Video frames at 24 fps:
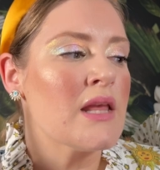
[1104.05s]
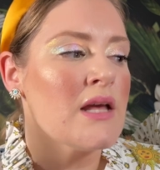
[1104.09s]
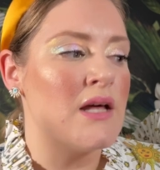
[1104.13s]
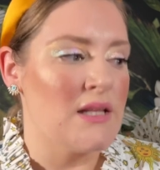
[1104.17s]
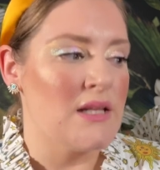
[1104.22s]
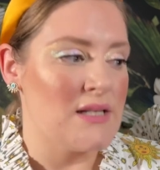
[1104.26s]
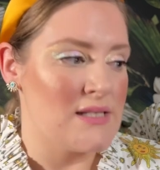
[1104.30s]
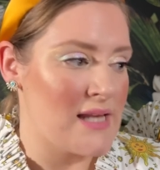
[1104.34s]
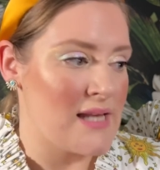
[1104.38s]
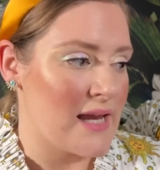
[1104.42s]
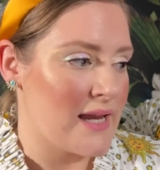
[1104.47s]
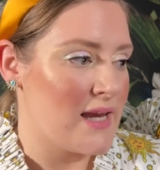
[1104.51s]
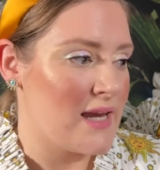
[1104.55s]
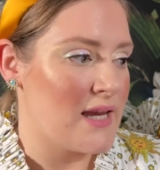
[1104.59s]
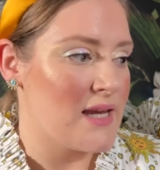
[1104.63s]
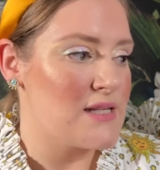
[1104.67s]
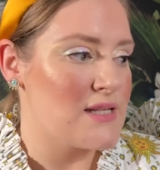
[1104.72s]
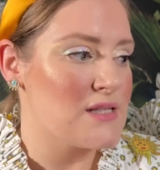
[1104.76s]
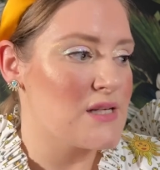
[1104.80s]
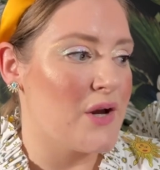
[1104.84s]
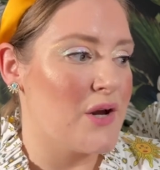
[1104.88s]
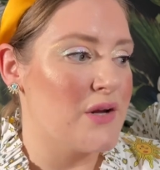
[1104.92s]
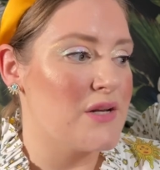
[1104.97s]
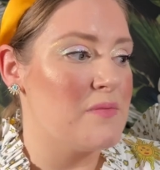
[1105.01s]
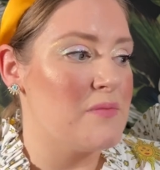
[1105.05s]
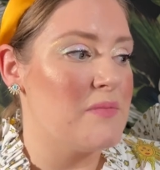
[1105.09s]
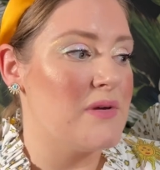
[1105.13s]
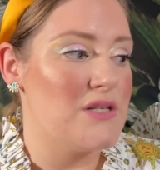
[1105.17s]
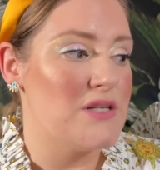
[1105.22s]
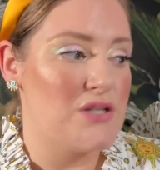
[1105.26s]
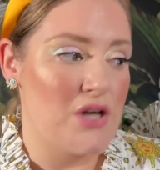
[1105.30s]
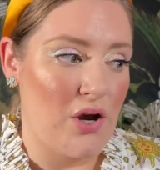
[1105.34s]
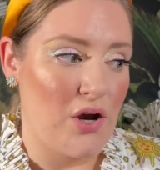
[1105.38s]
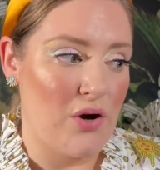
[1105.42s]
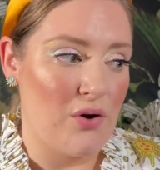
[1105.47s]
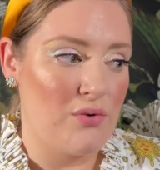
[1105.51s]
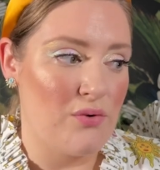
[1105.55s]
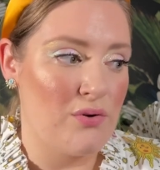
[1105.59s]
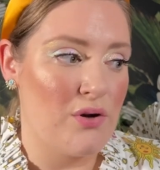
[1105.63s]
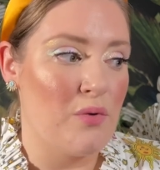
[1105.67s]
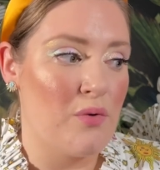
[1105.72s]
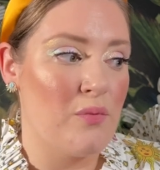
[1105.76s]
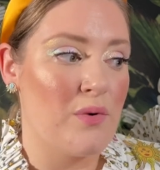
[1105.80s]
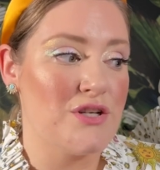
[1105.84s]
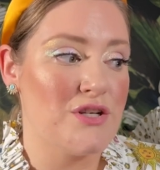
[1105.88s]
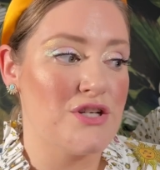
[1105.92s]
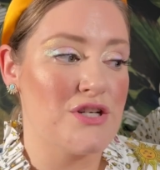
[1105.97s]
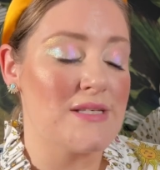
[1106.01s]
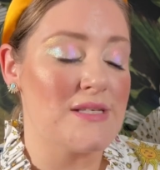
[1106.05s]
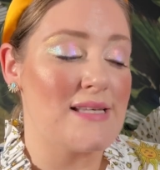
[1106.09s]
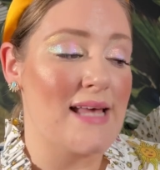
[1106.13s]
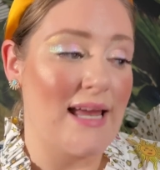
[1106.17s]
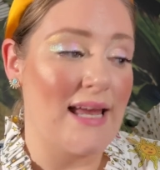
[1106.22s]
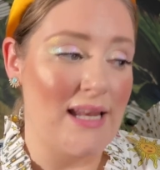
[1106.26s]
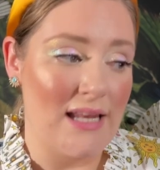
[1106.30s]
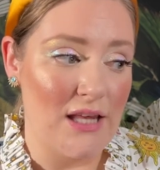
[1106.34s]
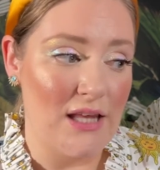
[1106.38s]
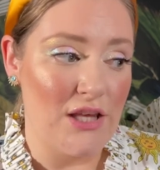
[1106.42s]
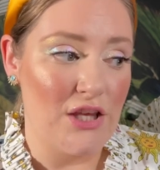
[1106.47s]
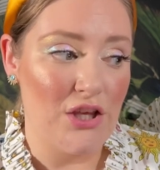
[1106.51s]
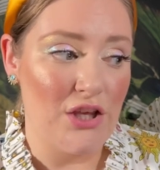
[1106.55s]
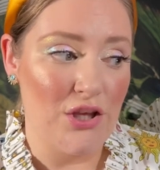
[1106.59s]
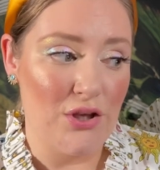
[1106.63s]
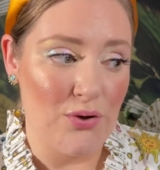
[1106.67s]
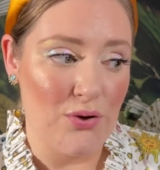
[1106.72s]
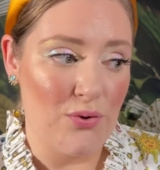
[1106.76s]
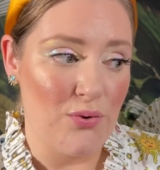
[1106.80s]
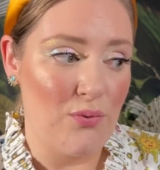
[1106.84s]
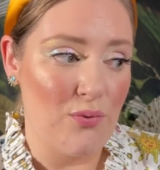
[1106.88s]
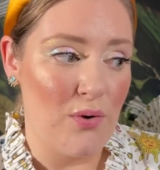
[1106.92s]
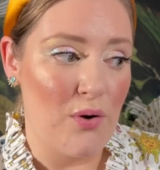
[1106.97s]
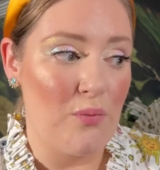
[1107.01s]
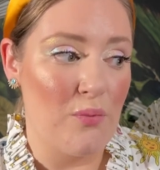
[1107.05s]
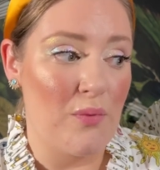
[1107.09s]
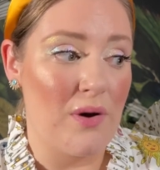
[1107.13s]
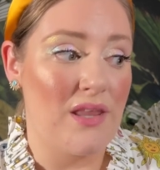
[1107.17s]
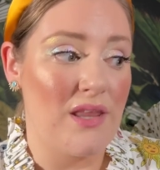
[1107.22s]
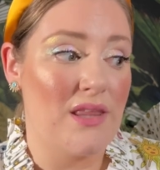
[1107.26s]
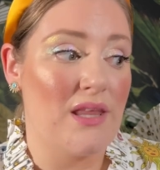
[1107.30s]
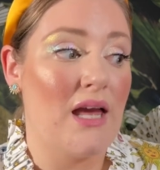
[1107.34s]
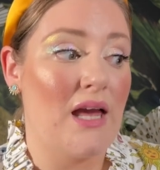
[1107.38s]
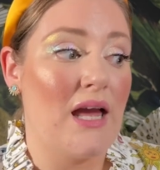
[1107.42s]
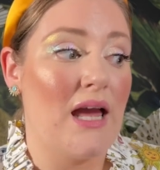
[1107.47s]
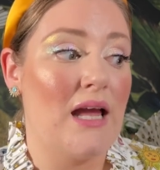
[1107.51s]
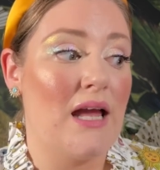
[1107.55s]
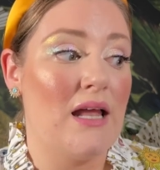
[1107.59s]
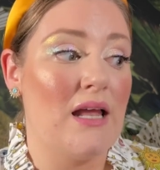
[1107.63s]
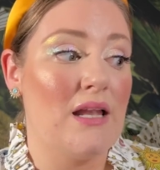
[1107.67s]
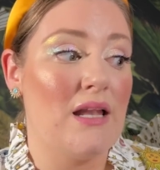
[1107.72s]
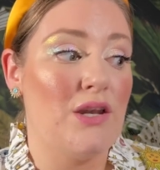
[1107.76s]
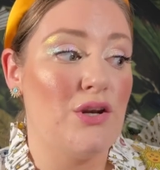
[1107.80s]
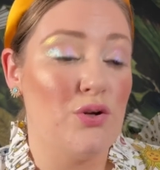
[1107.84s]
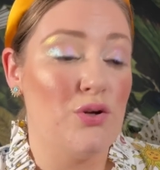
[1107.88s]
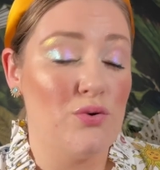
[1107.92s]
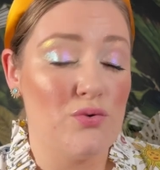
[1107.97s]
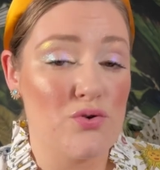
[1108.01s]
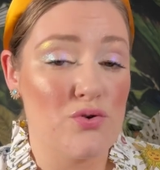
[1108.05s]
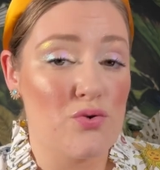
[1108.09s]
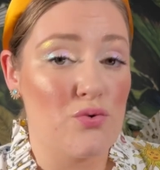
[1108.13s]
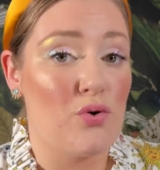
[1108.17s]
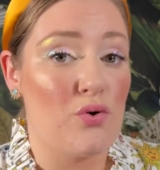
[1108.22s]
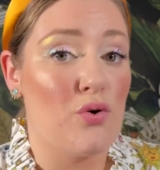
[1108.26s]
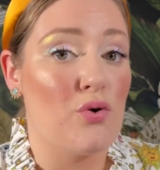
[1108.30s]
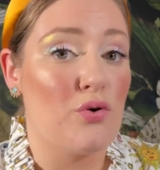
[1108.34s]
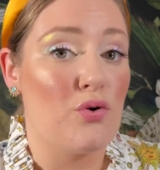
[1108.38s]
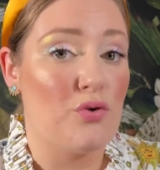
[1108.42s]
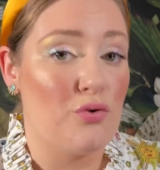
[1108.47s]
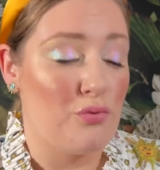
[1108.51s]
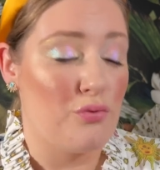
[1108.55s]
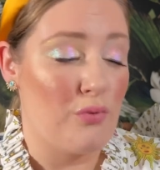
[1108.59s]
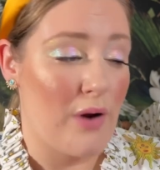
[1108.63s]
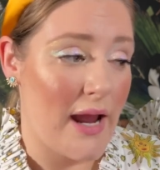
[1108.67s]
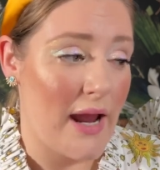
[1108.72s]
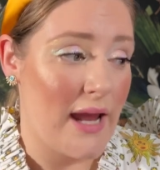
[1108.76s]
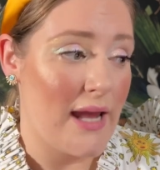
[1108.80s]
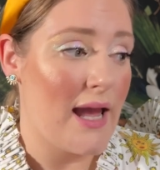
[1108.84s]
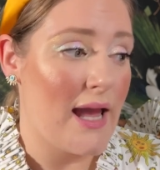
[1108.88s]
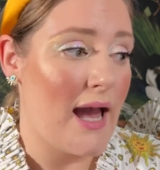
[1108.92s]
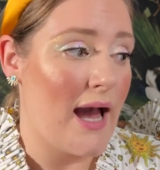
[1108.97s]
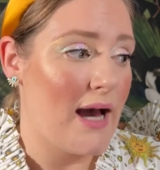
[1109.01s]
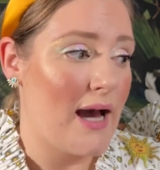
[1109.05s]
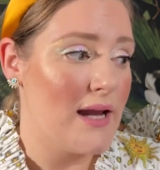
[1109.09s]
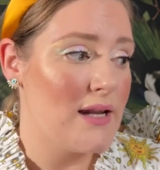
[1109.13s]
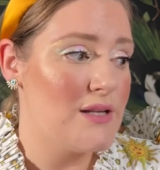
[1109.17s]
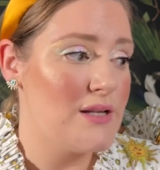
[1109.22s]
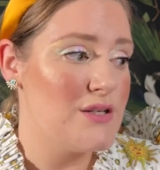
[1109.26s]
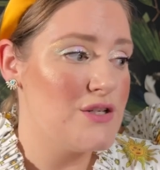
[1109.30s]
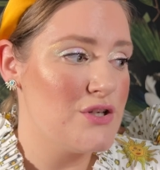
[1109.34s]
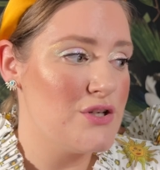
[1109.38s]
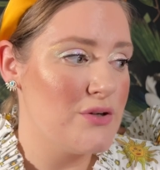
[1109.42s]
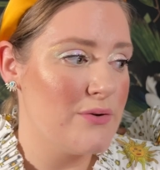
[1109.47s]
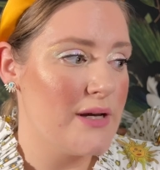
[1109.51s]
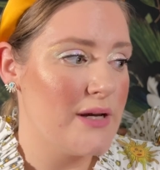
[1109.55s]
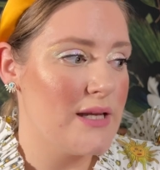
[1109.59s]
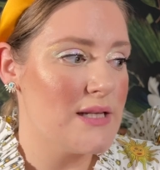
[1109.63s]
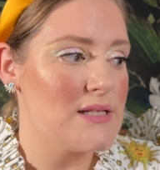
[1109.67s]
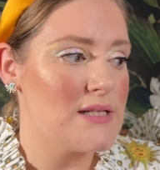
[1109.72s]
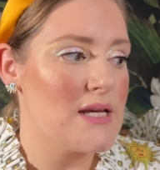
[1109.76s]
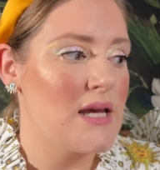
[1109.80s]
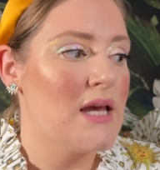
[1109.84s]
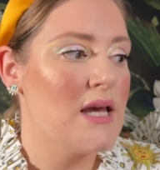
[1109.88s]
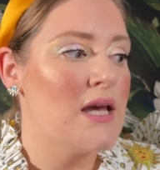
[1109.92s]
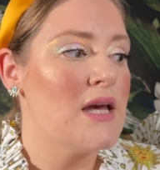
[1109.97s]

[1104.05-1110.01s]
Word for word: The second is going to be tone, which is any hue with neutral gray added to it.